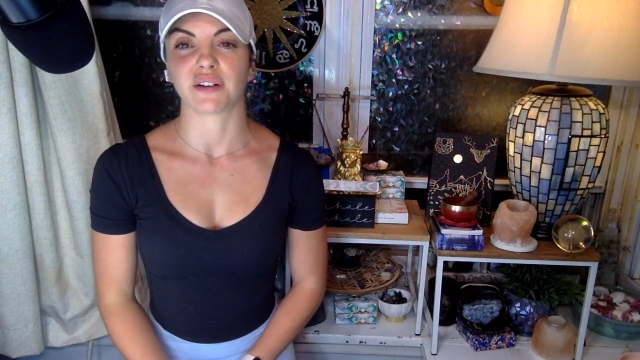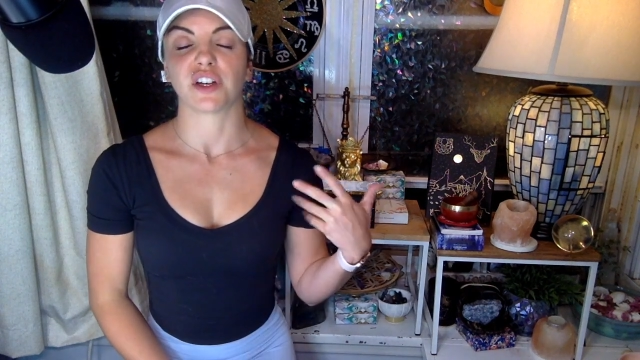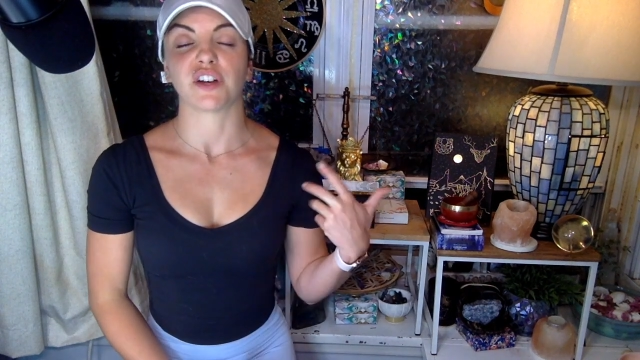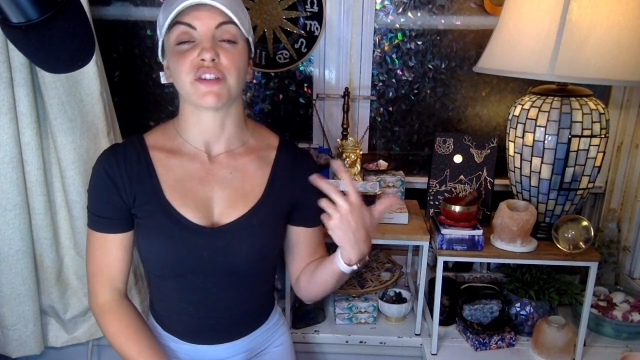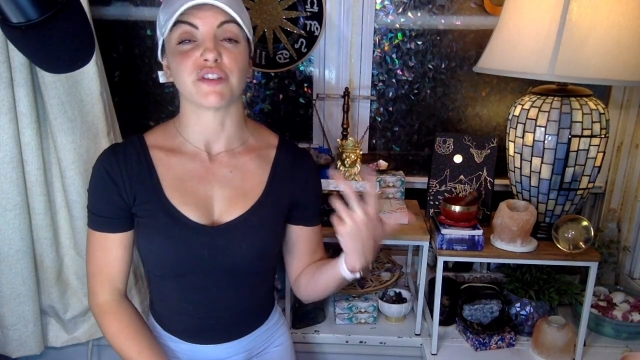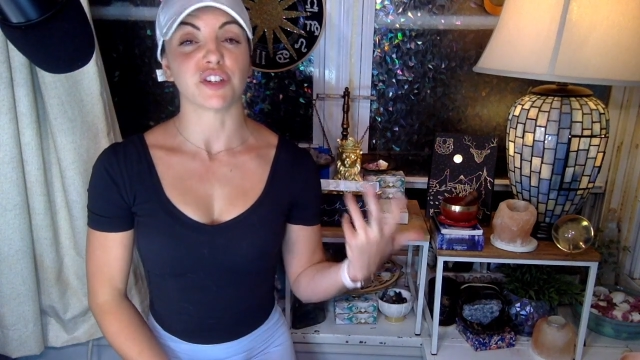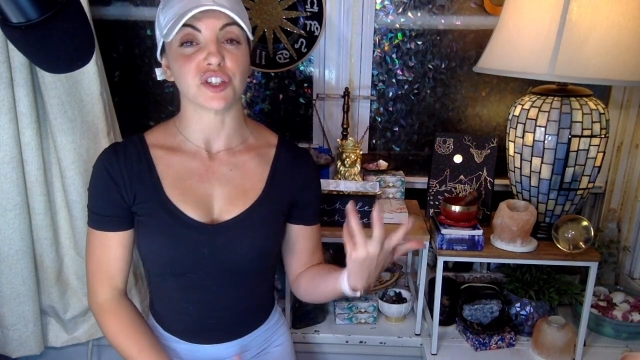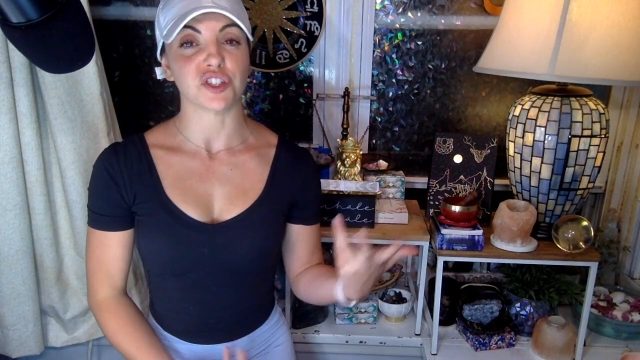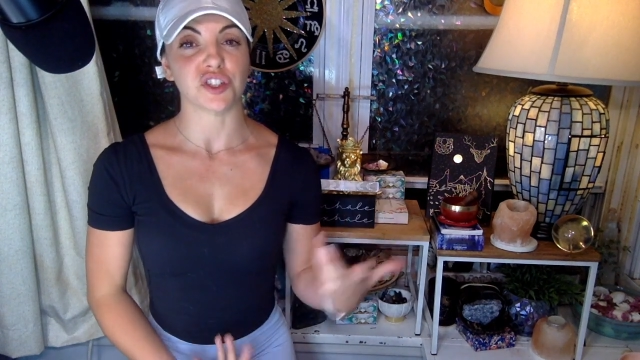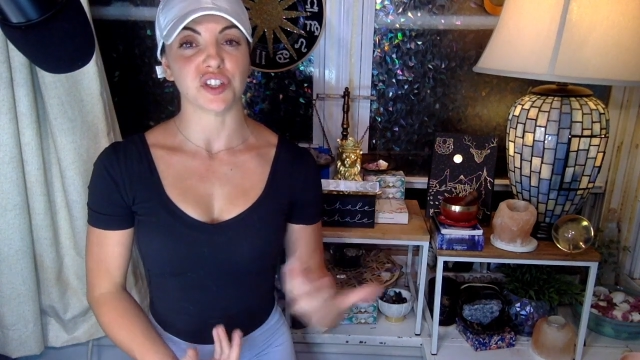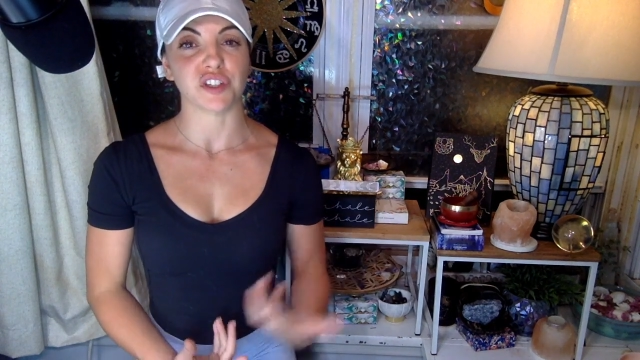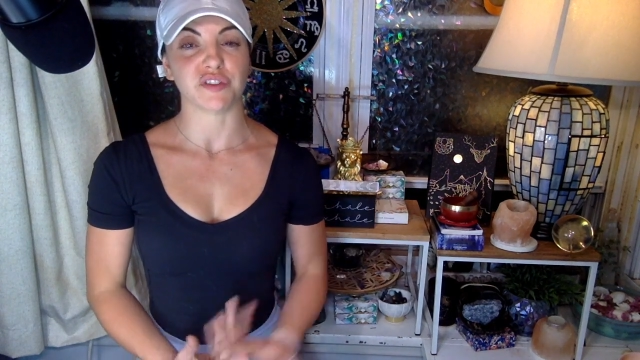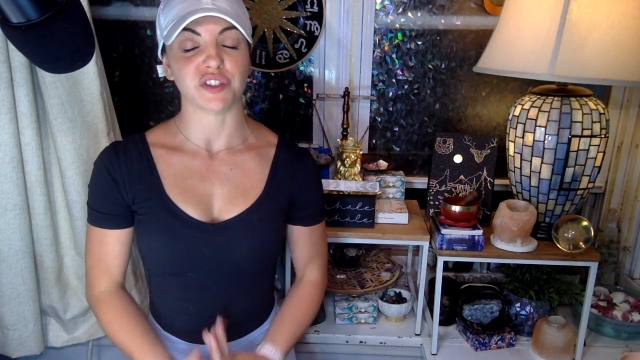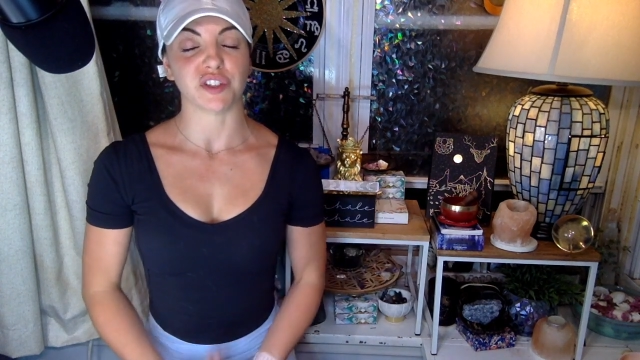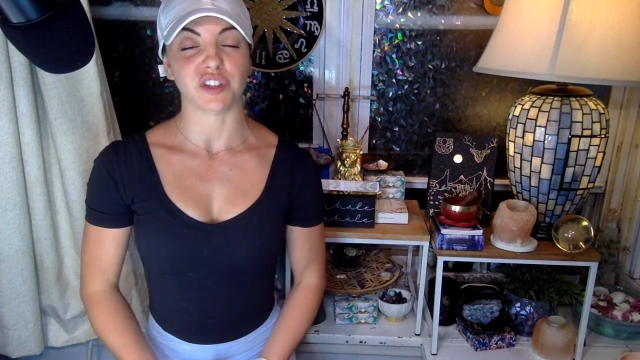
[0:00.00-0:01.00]
a version
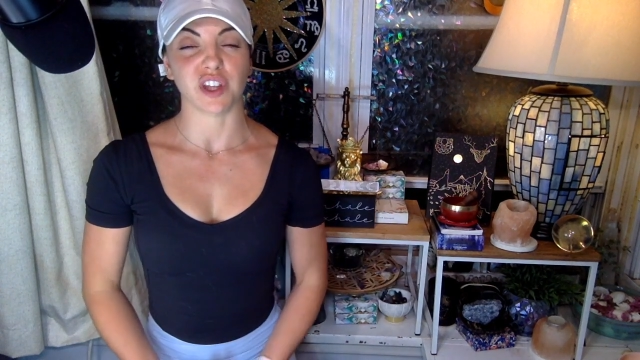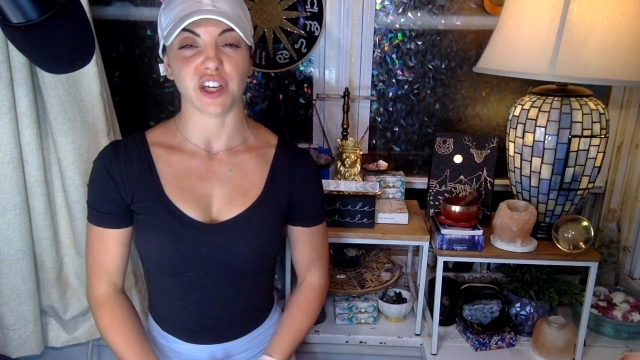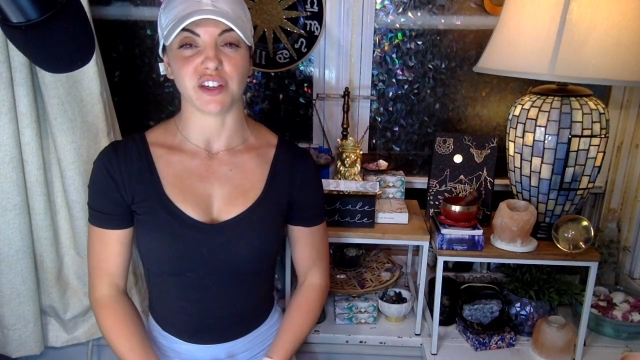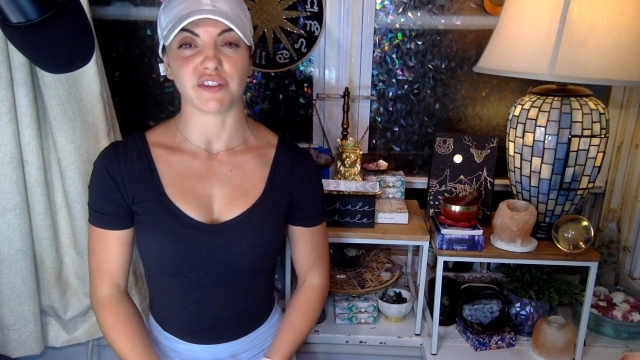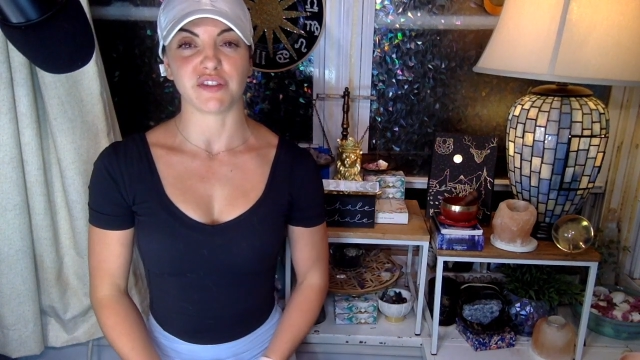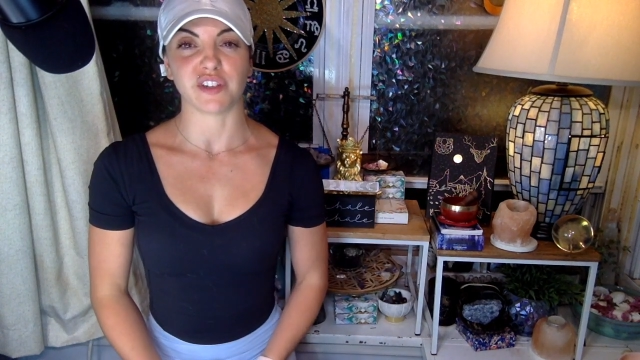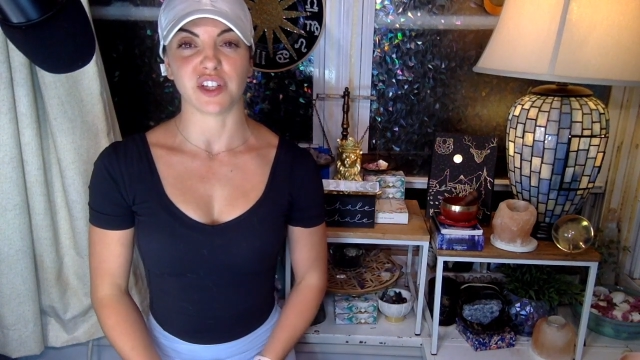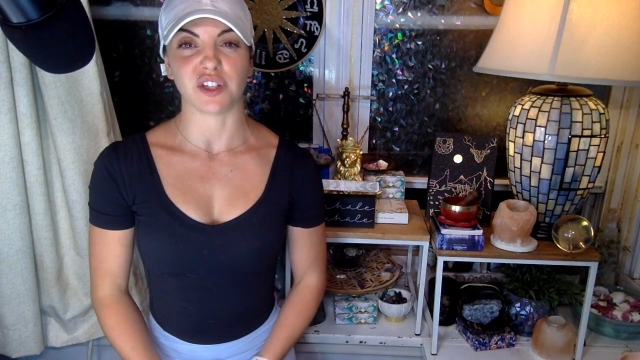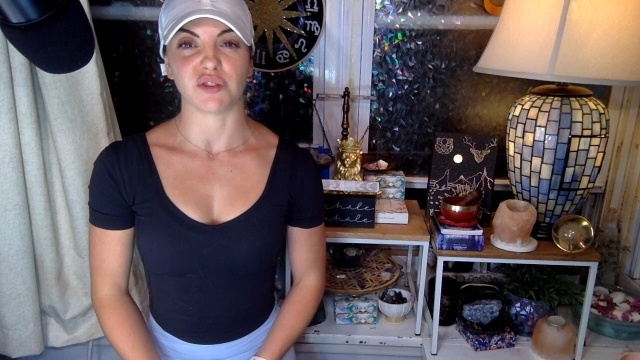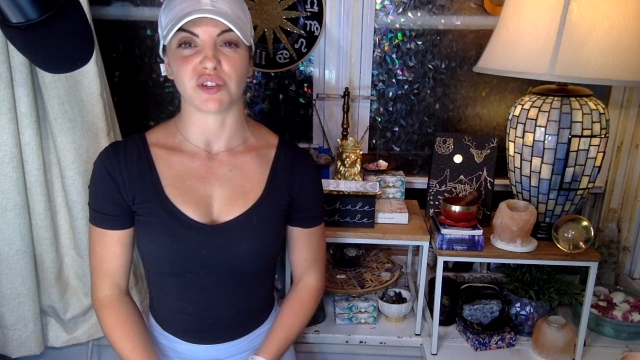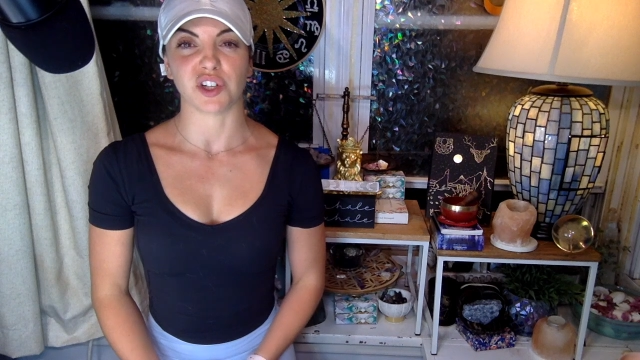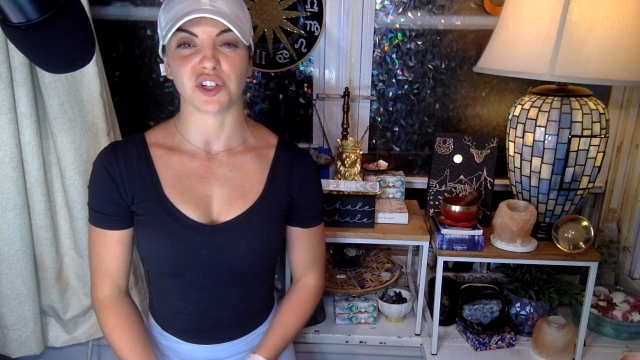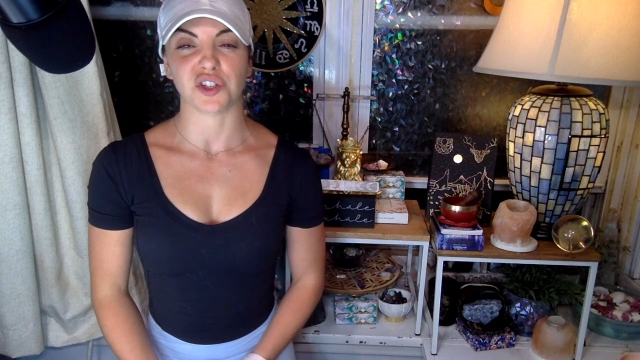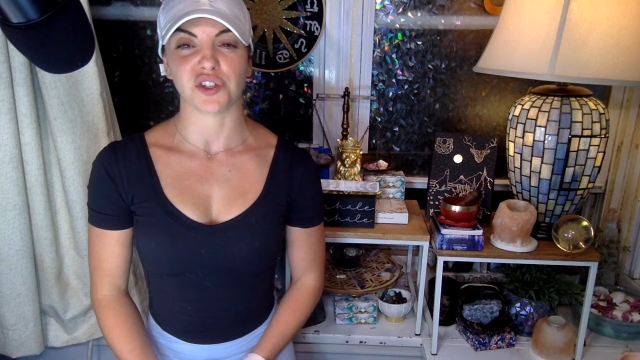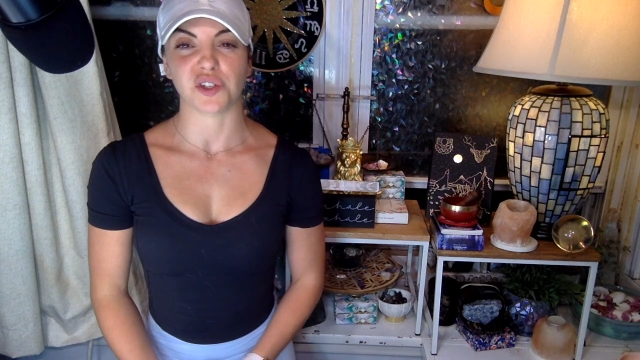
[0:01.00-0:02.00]
of your life in
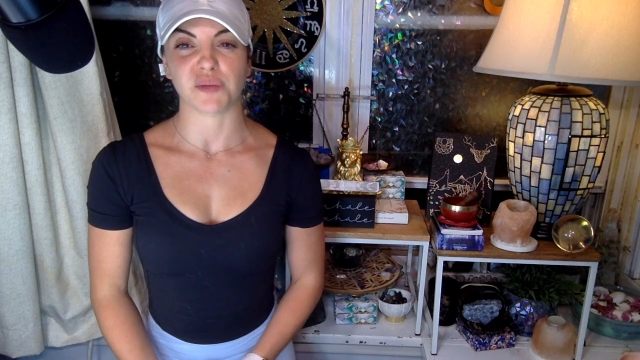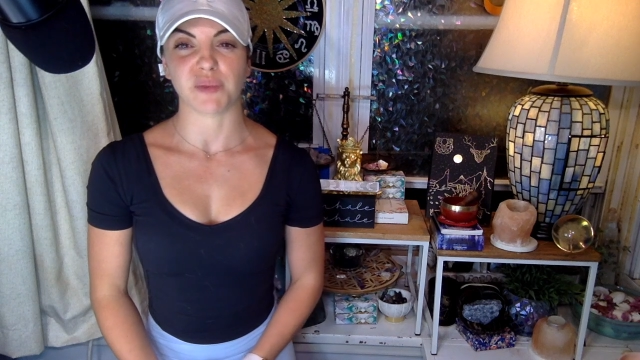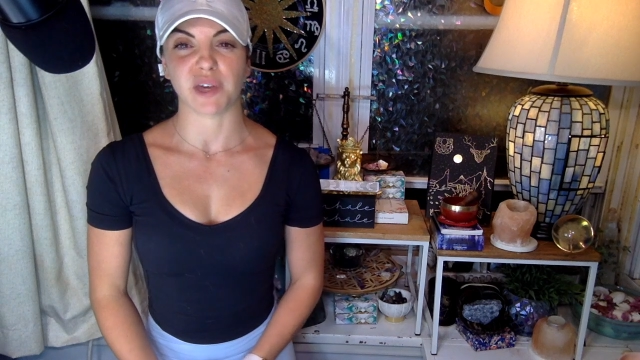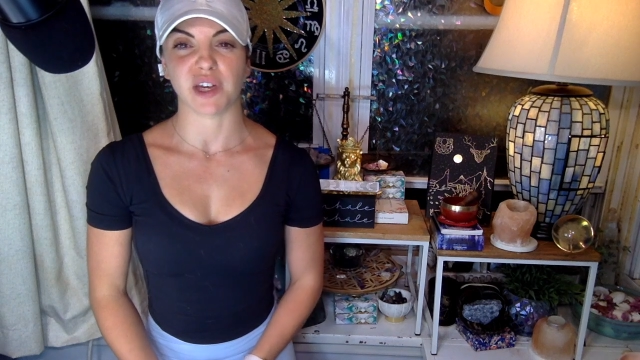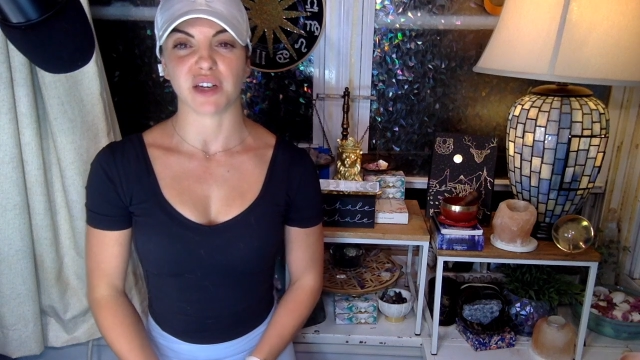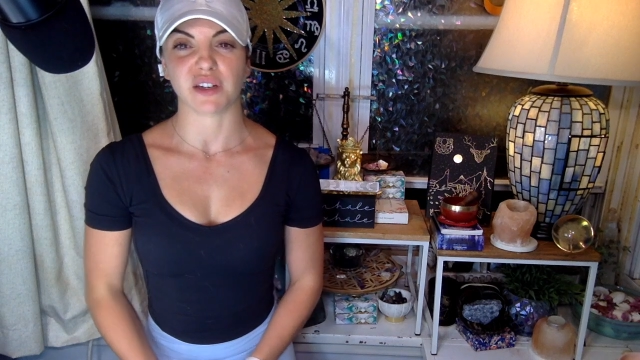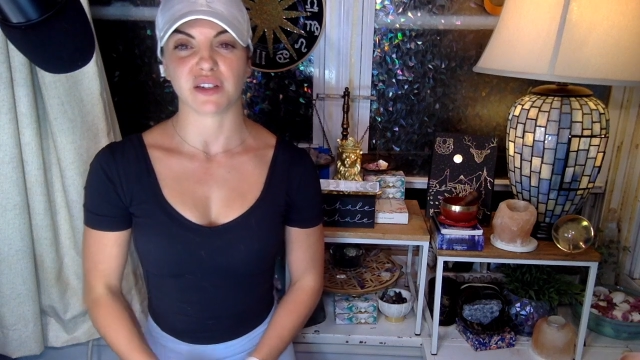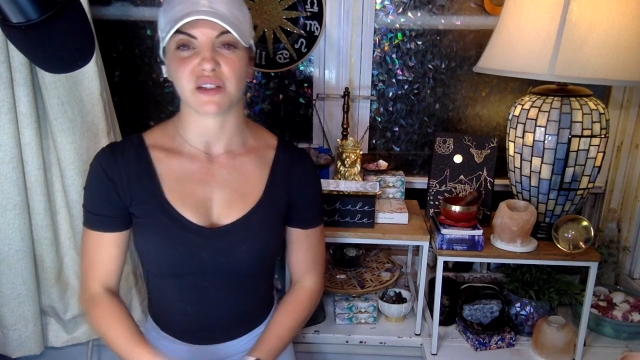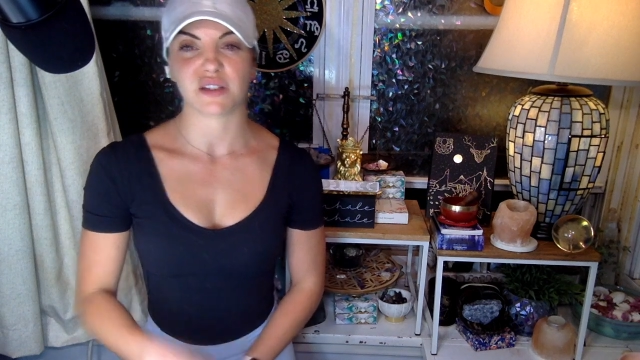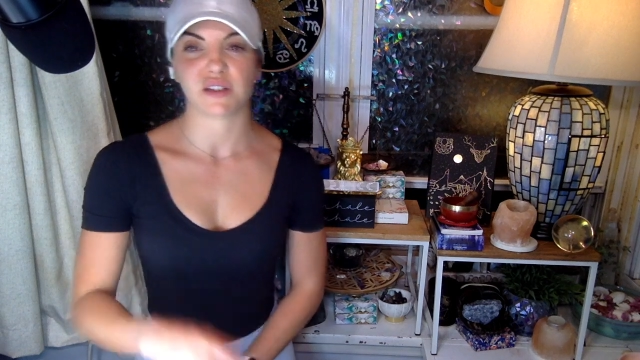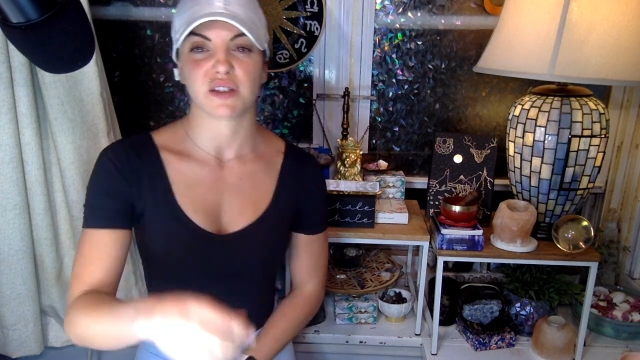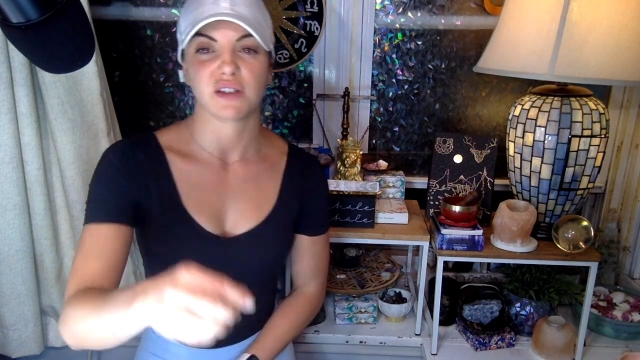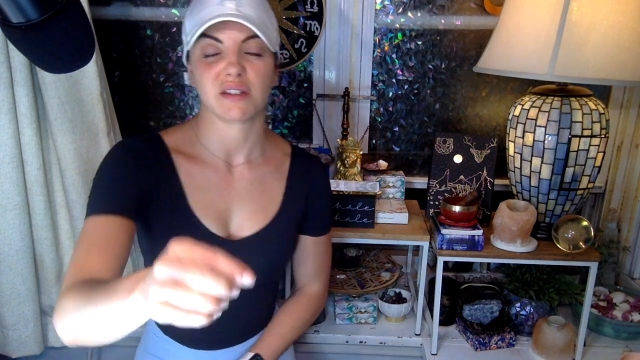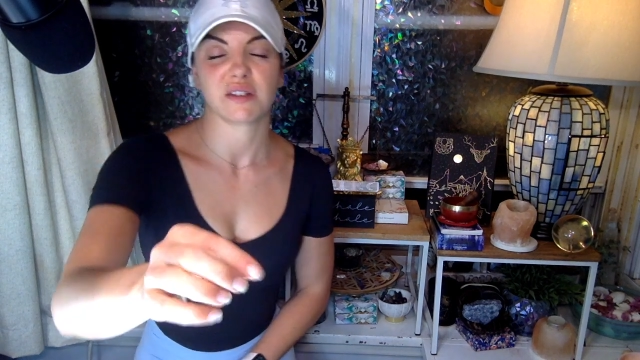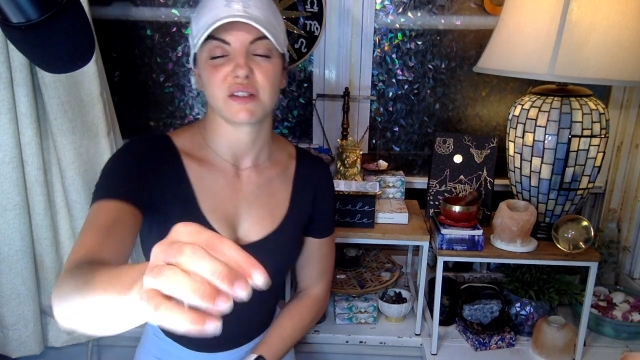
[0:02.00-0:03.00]
retrospect